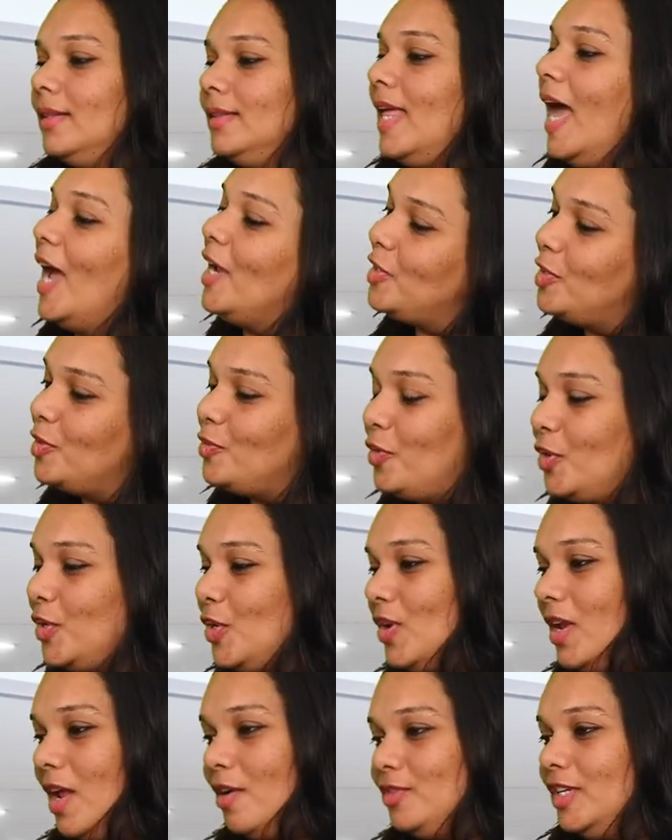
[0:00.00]
Thank you for
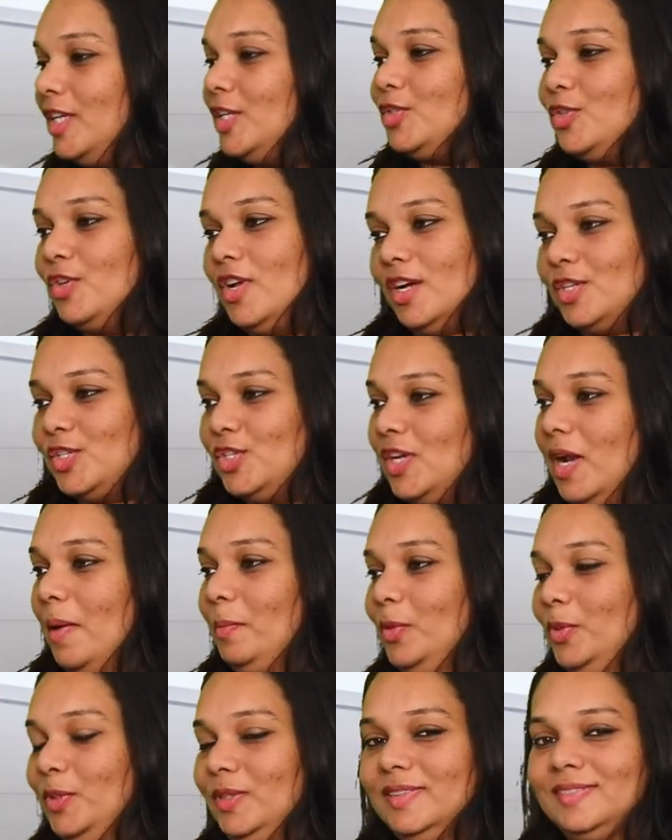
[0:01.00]
your lovely introduction,
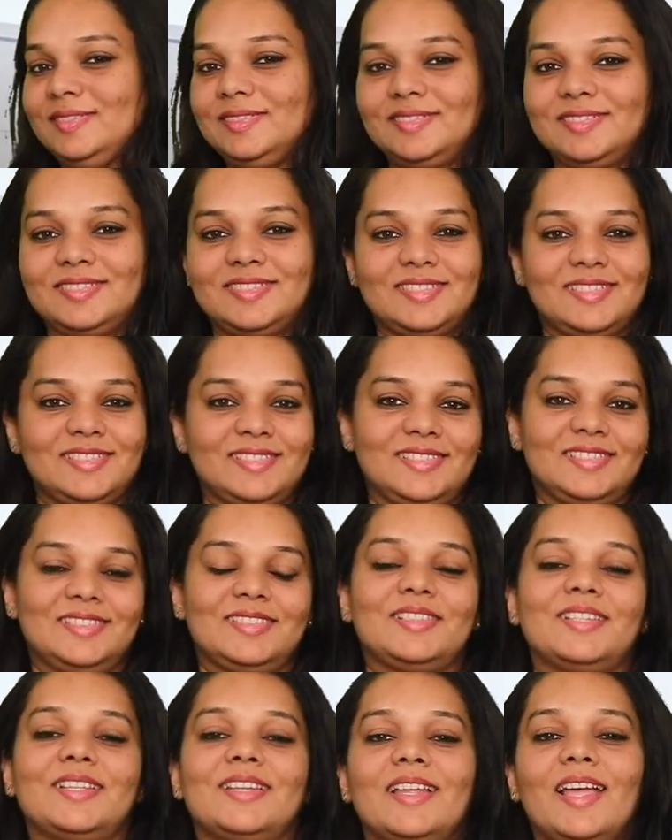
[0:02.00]
Amol.
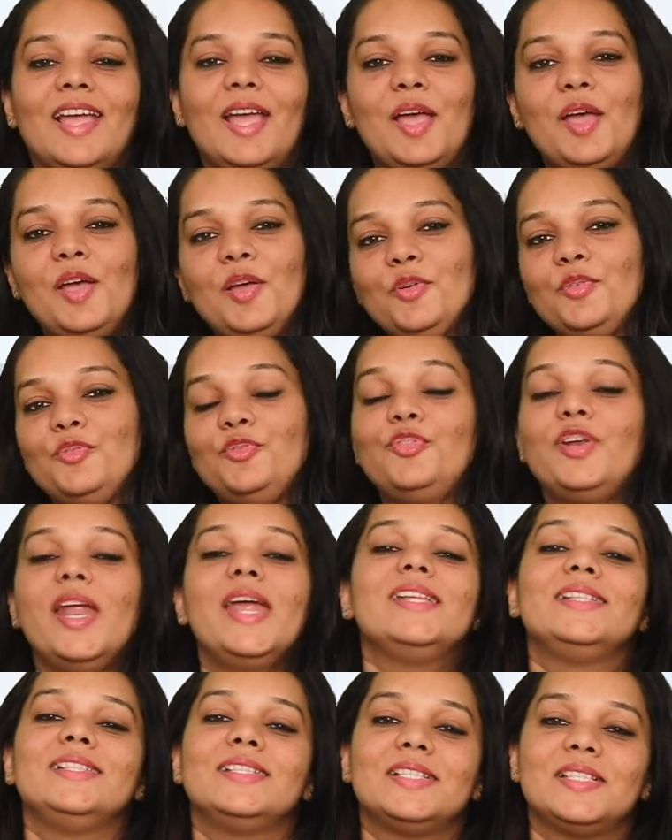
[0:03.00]

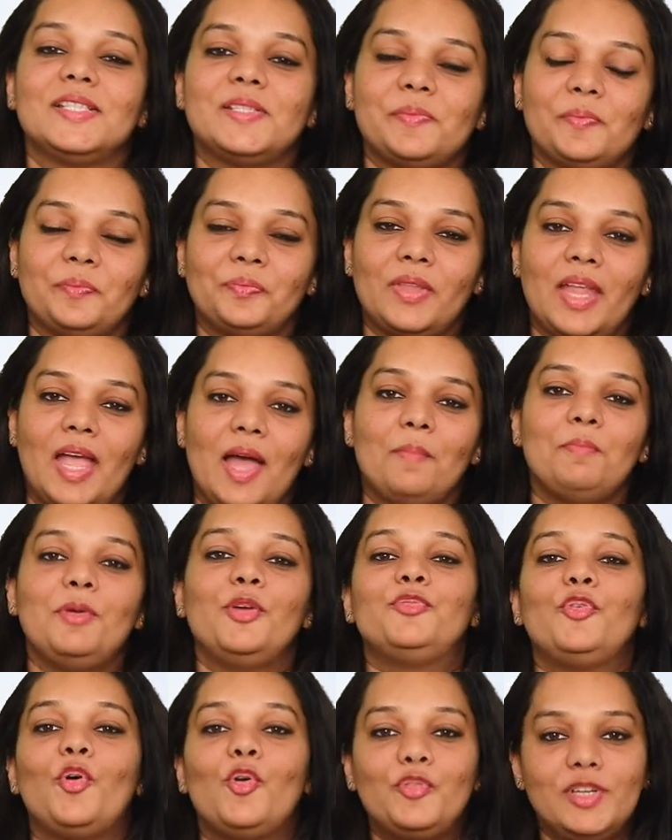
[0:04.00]
Friends,
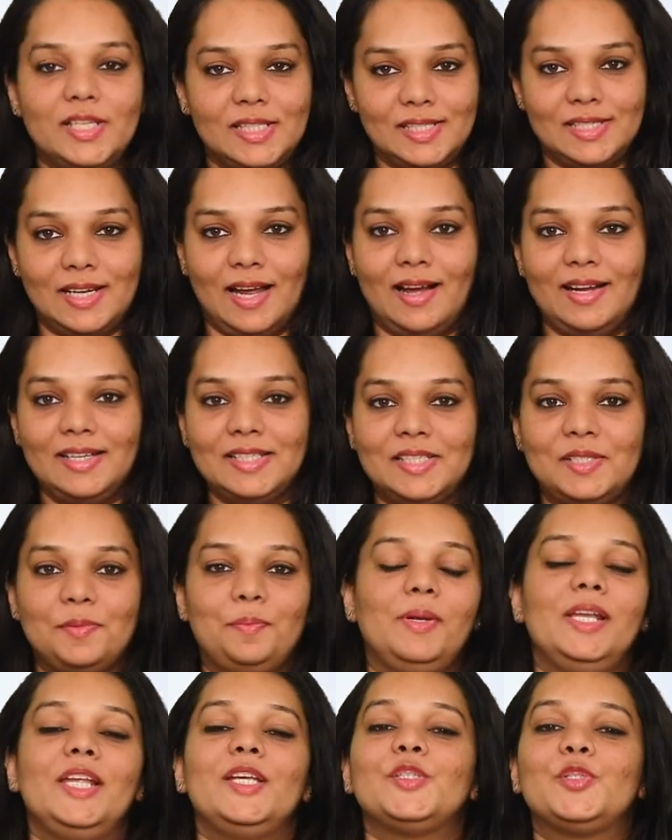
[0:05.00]
before we start,
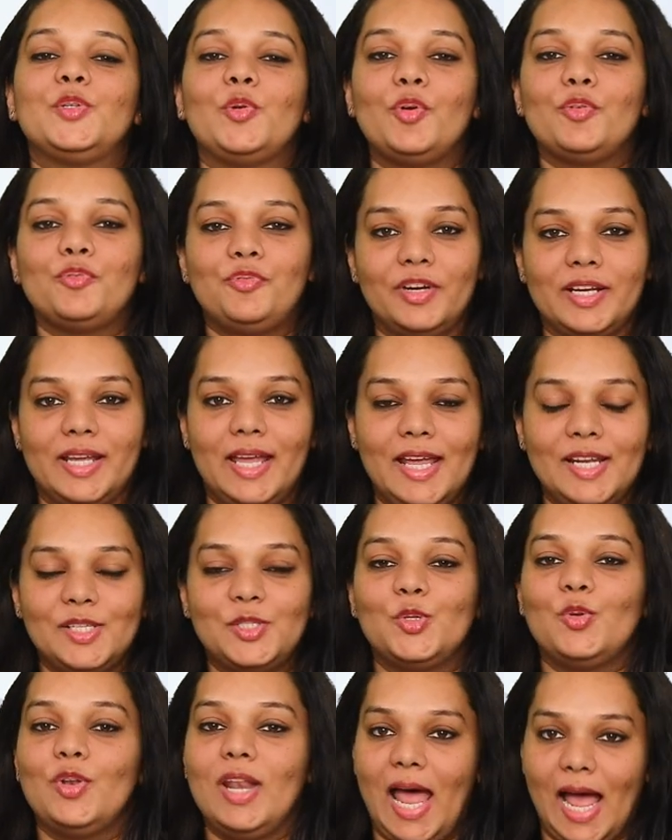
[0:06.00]
please don't forget
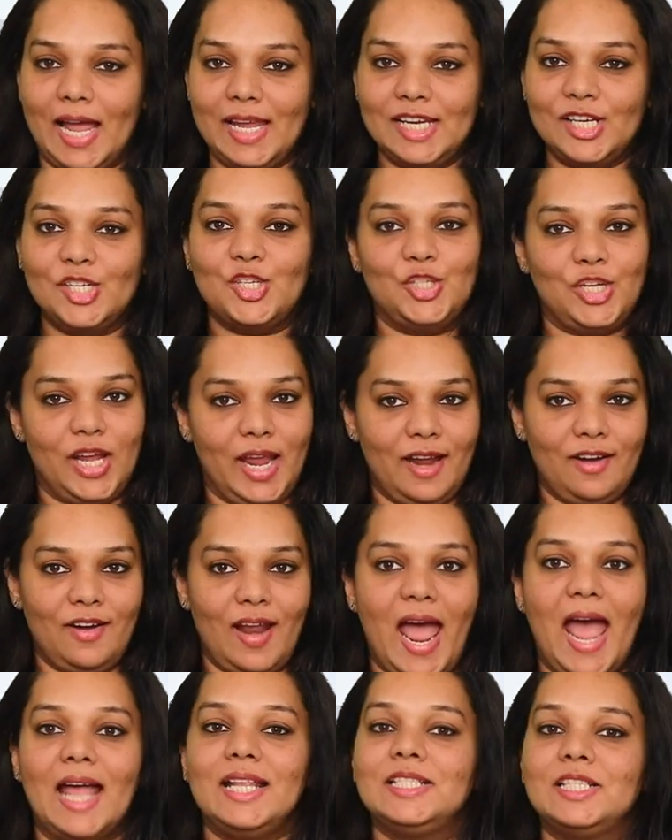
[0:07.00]
to like, share
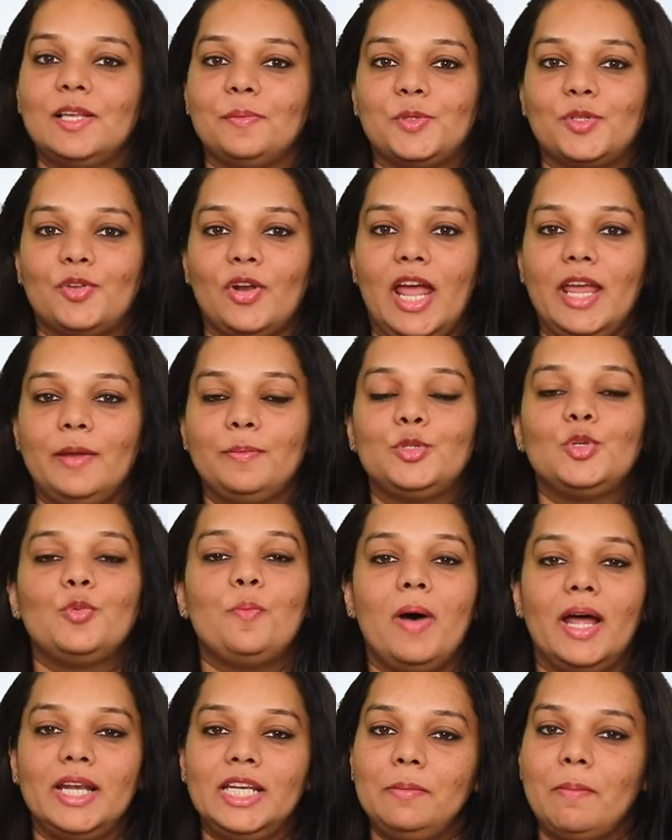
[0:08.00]
and subscribe to
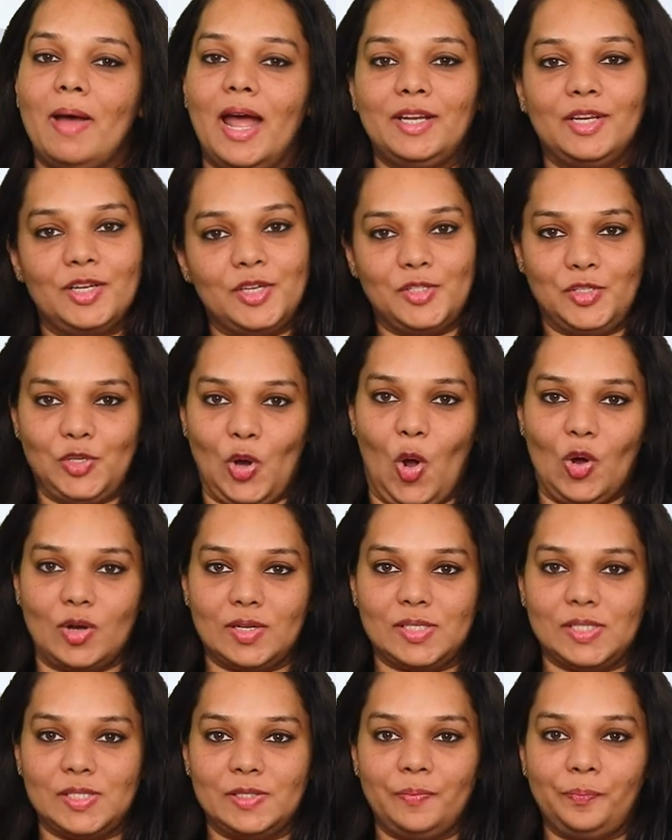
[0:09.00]
Money Matterz
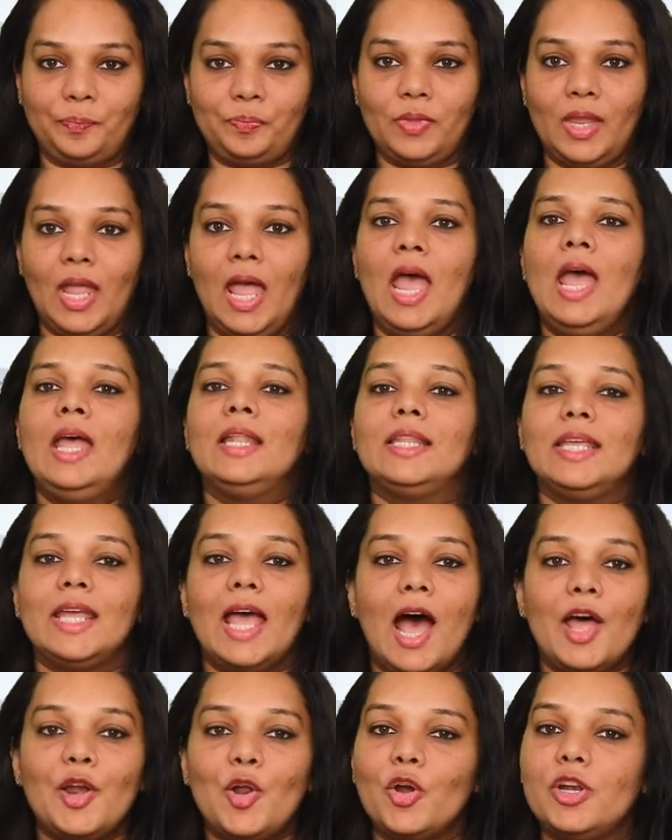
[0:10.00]
Talks. They
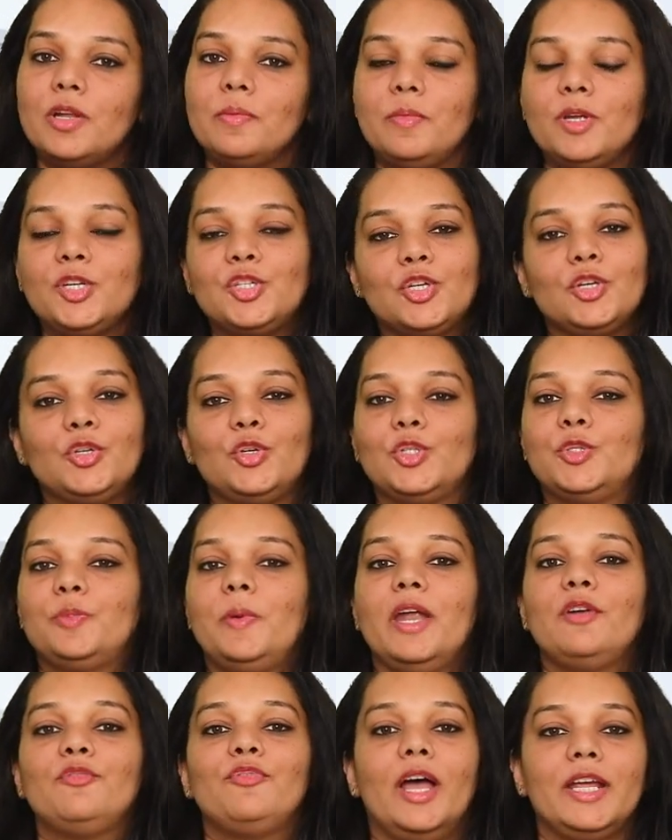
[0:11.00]
are on a mission to
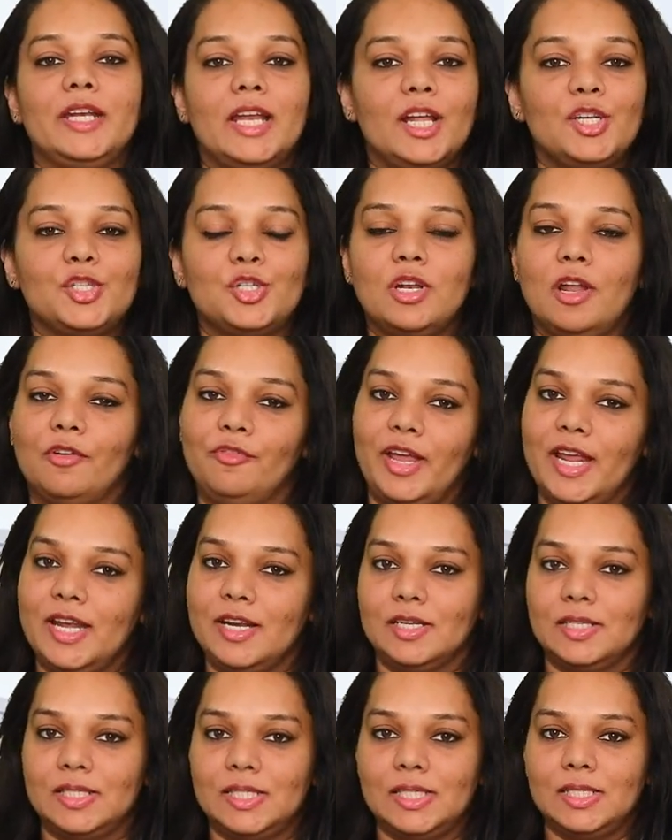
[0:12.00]
spread financial
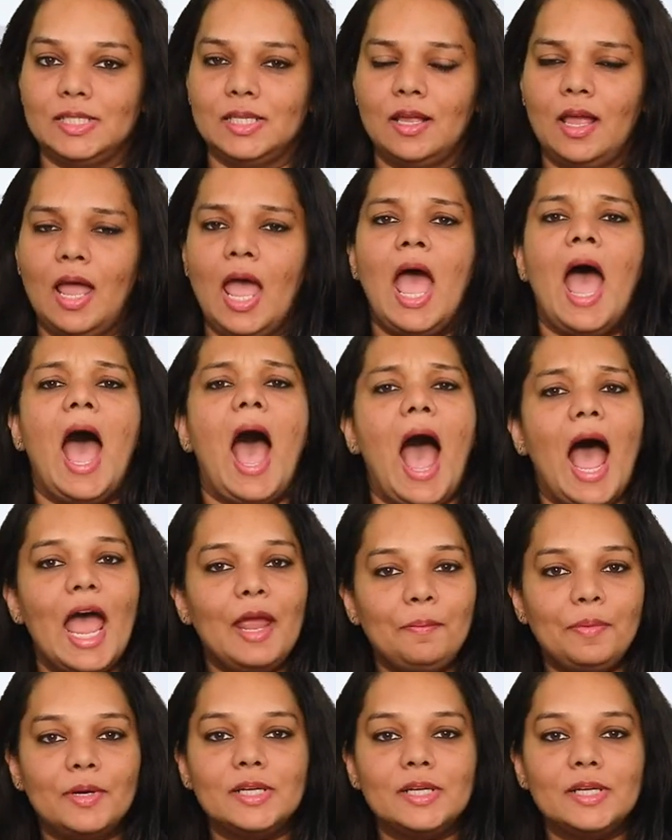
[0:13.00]
awareness. I